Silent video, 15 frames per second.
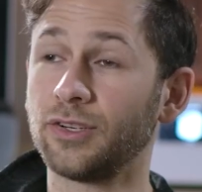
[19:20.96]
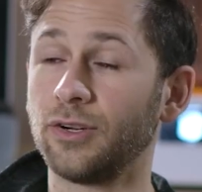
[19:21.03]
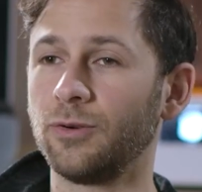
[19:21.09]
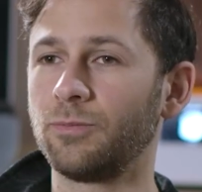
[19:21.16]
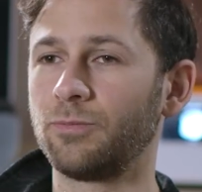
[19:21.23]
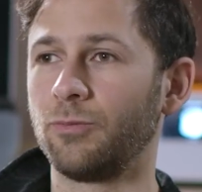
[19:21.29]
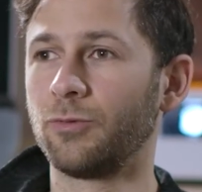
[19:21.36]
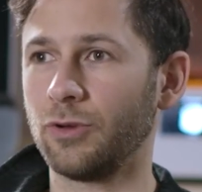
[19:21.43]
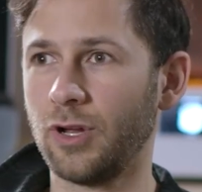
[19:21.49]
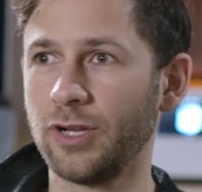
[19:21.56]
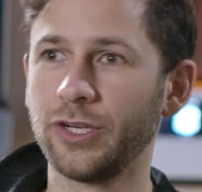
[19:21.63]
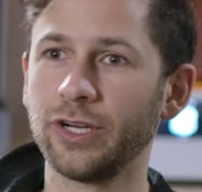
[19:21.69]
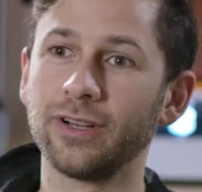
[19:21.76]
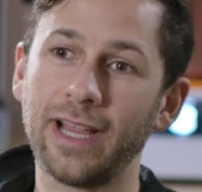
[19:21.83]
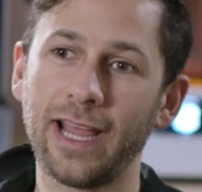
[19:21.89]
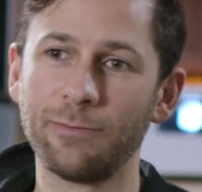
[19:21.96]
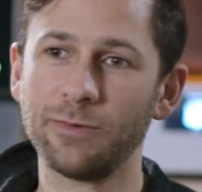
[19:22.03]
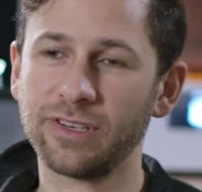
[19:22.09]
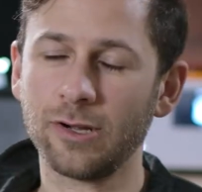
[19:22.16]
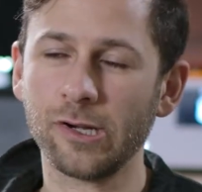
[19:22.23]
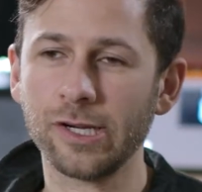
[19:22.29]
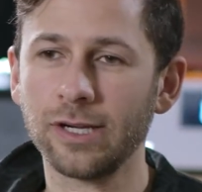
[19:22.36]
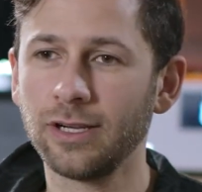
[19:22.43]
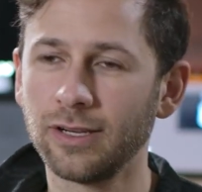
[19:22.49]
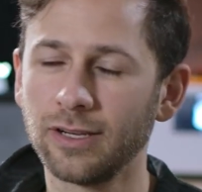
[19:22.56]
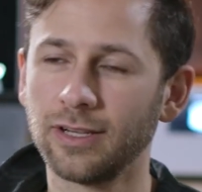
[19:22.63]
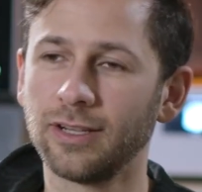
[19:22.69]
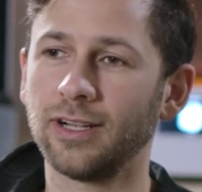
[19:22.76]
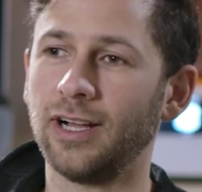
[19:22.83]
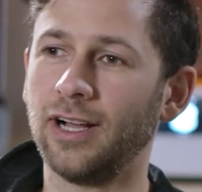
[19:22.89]
So we're launching on Amazon,
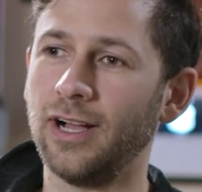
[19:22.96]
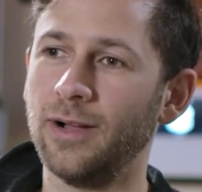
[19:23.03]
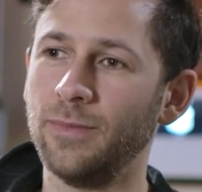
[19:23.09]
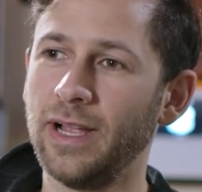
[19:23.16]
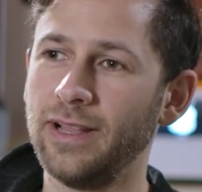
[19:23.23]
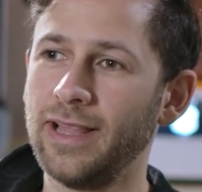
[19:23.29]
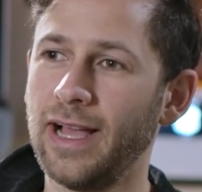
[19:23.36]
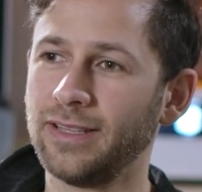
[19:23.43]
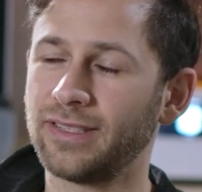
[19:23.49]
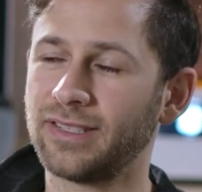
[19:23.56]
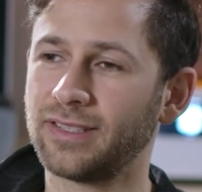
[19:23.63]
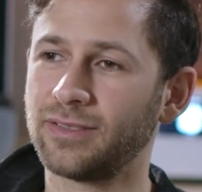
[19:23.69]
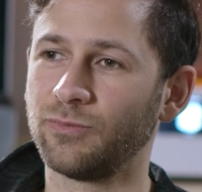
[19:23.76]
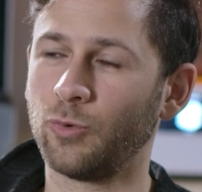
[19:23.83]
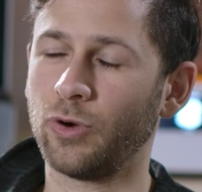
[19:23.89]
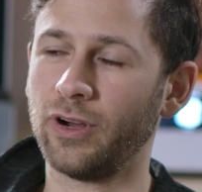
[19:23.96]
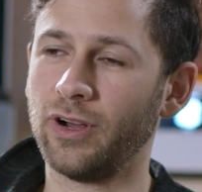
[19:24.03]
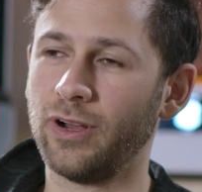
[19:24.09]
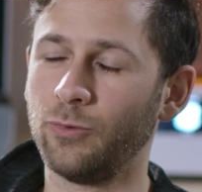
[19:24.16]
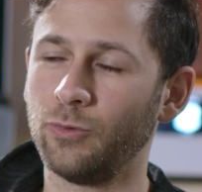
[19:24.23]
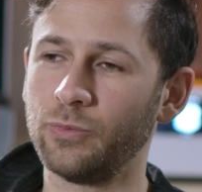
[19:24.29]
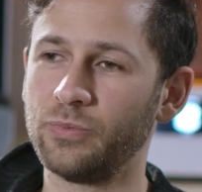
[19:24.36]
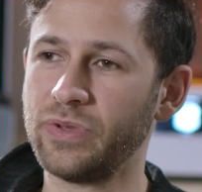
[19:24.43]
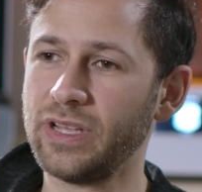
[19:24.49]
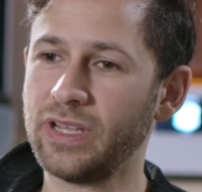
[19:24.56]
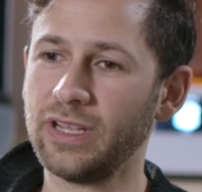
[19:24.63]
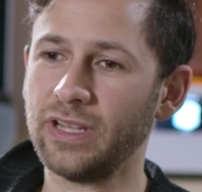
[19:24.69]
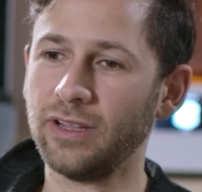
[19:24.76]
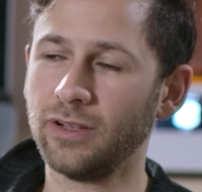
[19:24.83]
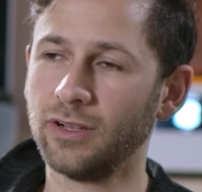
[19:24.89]
and that's where it will
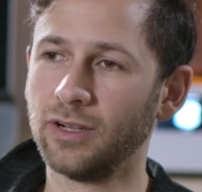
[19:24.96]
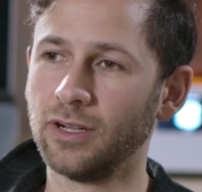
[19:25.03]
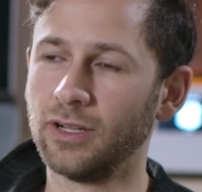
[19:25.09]
be